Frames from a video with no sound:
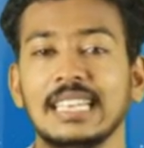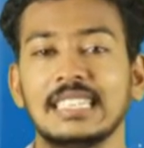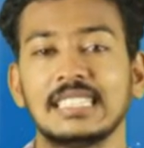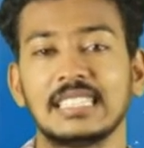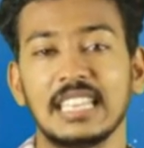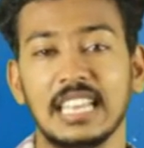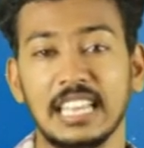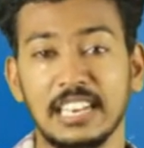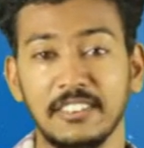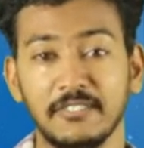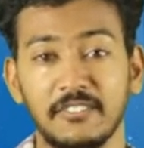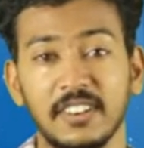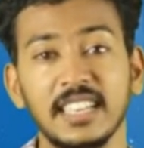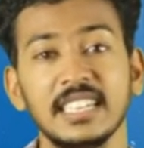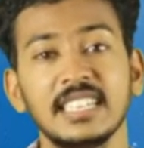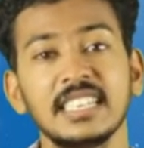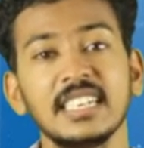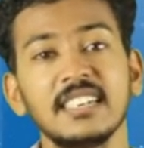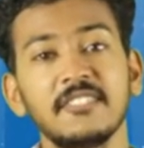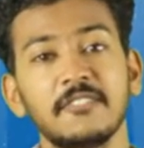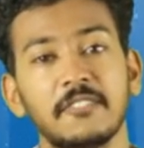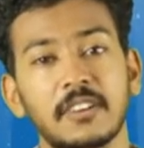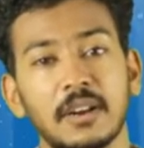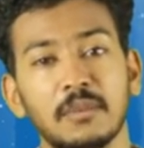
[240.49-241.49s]
gets
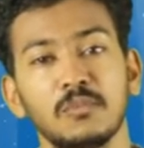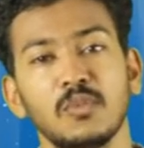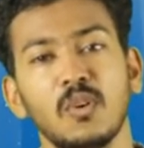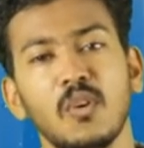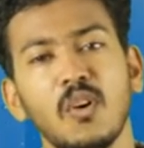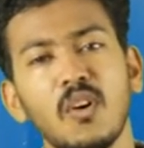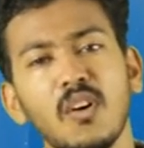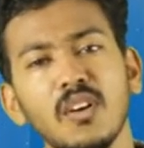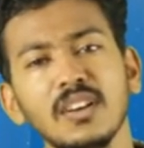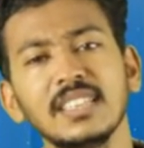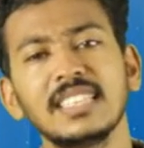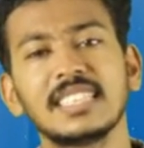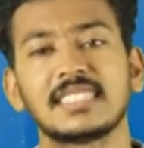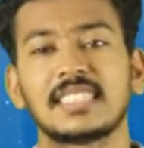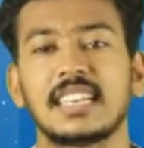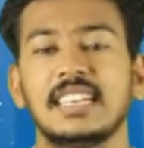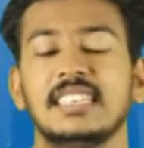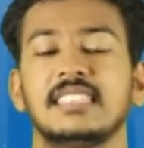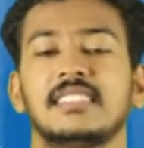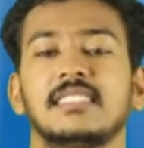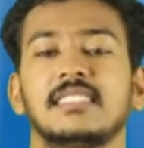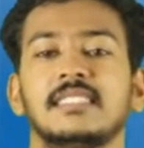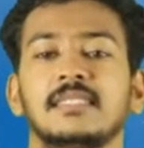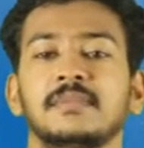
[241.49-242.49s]
inflated from all the
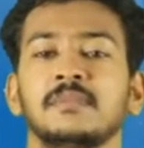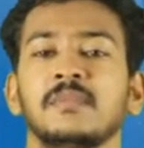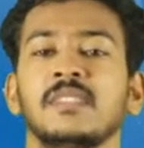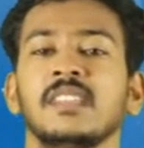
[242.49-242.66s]
sides.